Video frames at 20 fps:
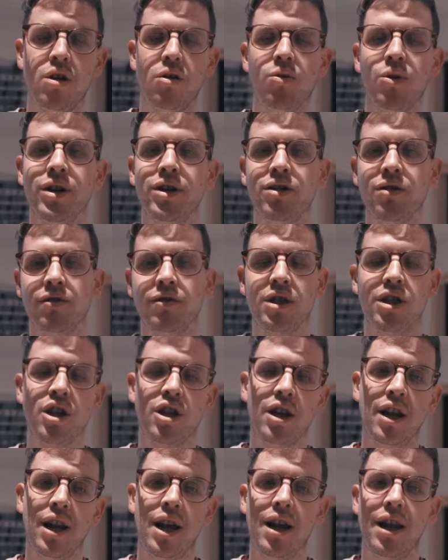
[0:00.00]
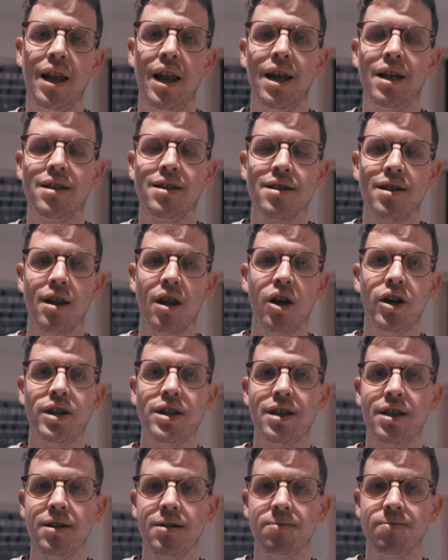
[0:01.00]
which is obviously going to let less
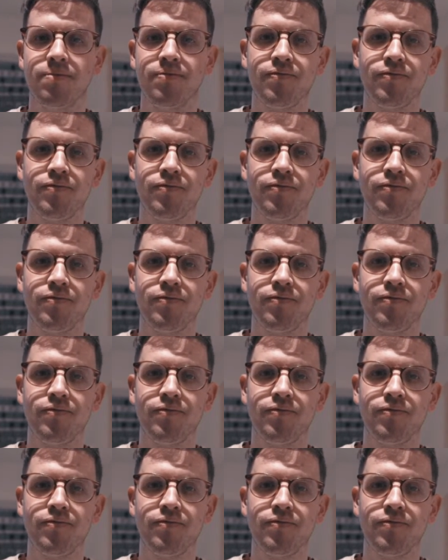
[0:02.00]
light in.